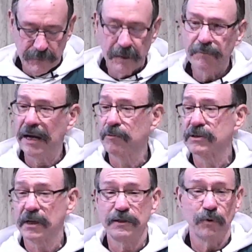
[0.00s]
Bible
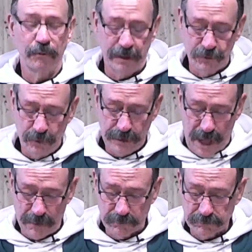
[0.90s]
study is one way of doing
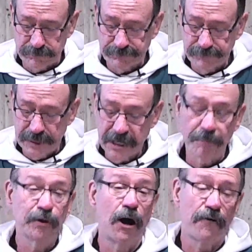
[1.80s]
that. A cup
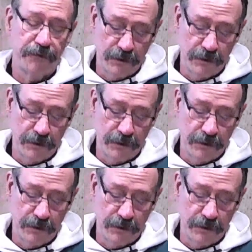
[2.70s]
of coffee or